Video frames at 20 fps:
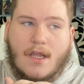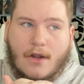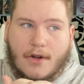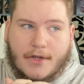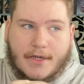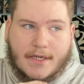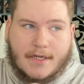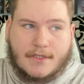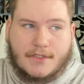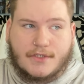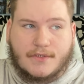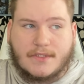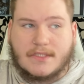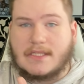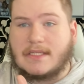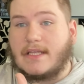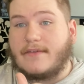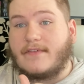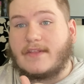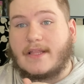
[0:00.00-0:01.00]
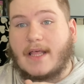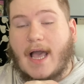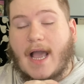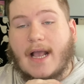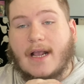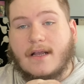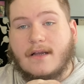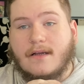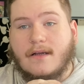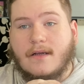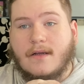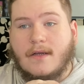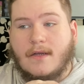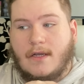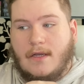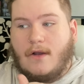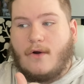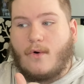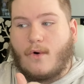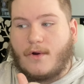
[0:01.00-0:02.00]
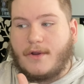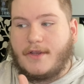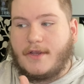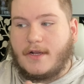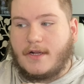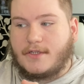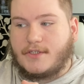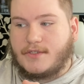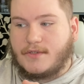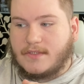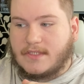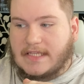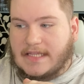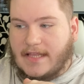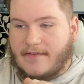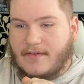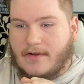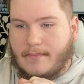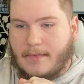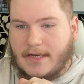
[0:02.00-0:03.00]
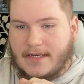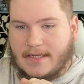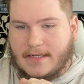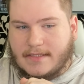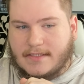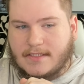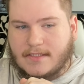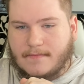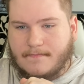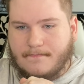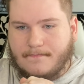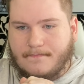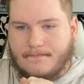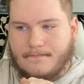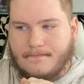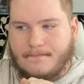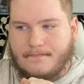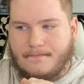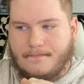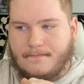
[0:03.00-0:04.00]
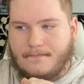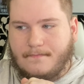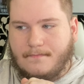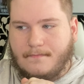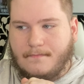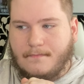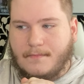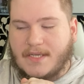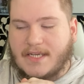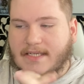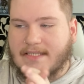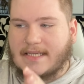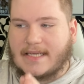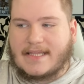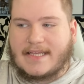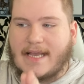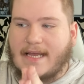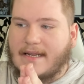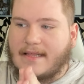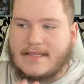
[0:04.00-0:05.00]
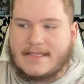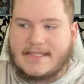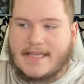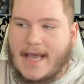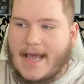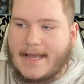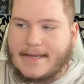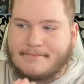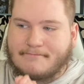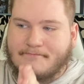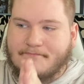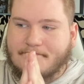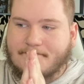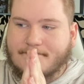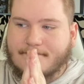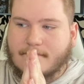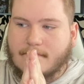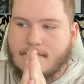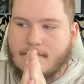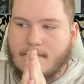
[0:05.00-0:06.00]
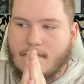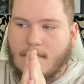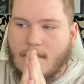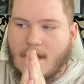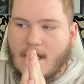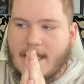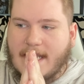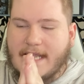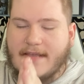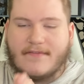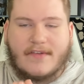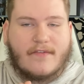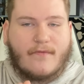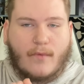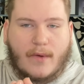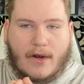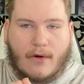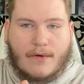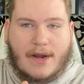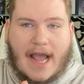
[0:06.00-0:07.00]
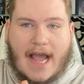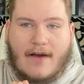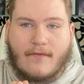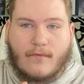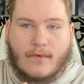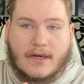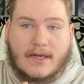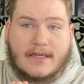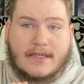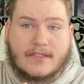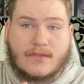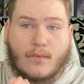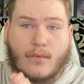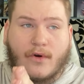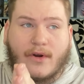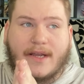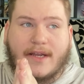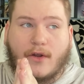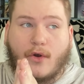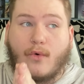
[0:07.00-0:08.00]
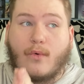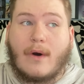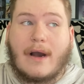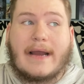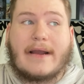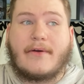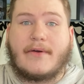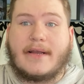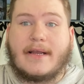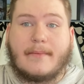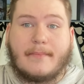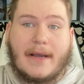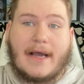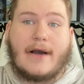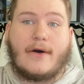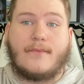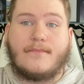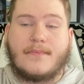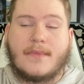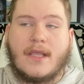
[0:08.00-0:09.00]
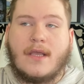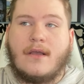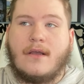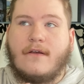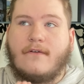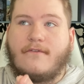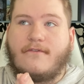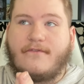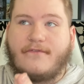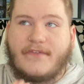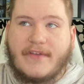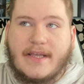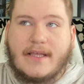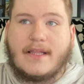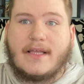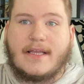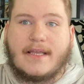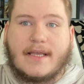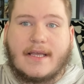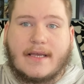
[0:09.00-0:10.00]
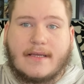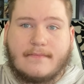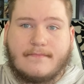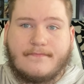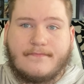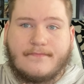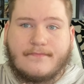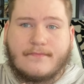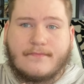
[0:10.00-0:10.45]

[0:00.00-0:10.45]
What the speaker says: Are you going to choose to live in lack, or are you going to choose to live in abundance? Because at the end of the day, even if we don't have what it is we're inquiring about, feeling it